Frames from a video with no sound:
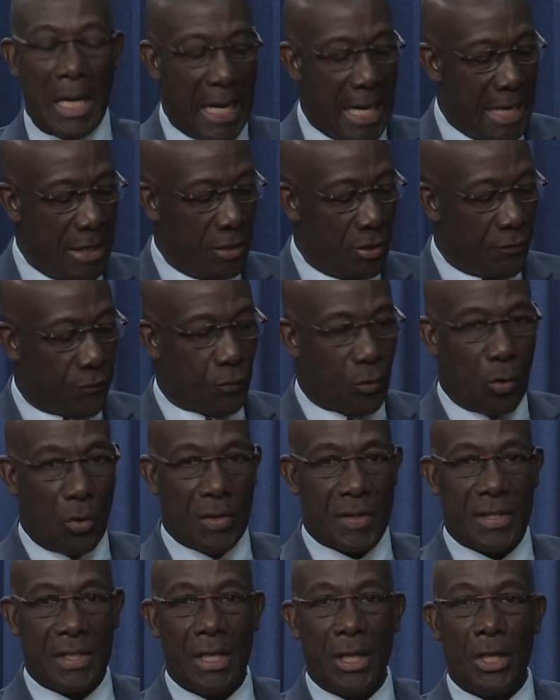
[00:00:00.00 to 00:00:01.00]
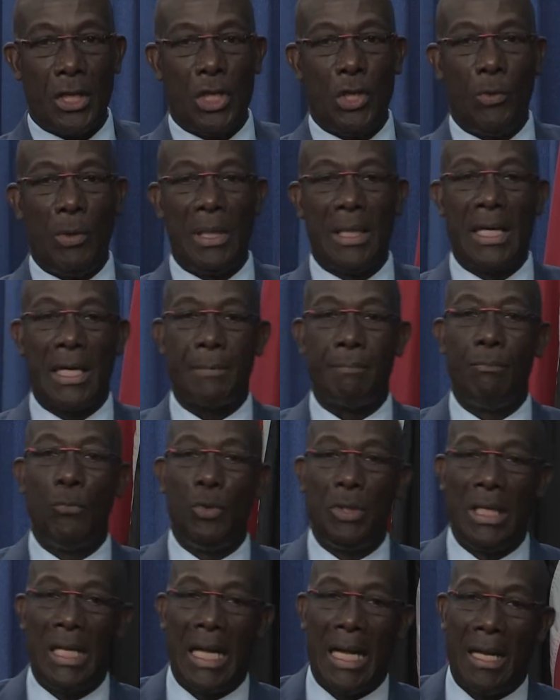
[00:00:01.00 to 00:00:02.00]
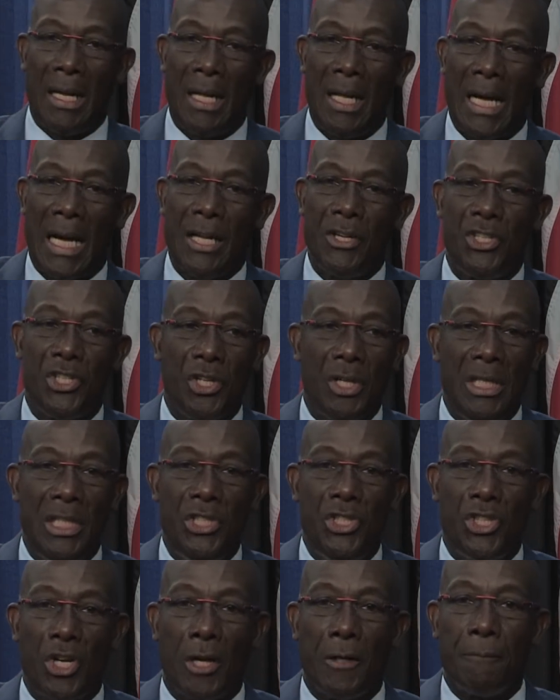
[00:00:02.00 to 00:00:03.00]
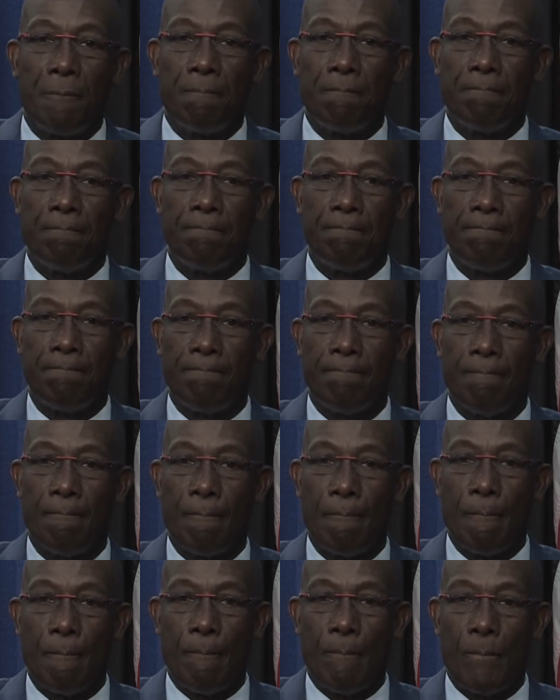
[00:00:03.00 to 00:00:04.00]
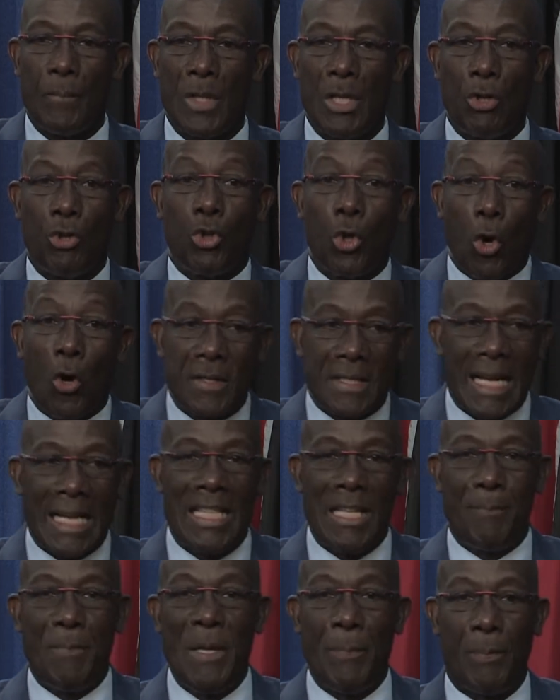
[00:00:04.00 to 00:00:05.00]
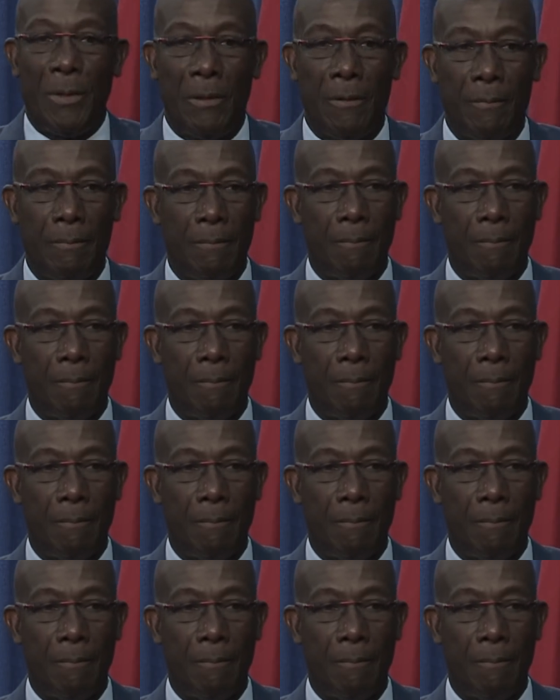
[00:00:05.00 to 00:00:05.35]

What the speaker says: And of course, you will get Munilal and Julian John. Those are the people.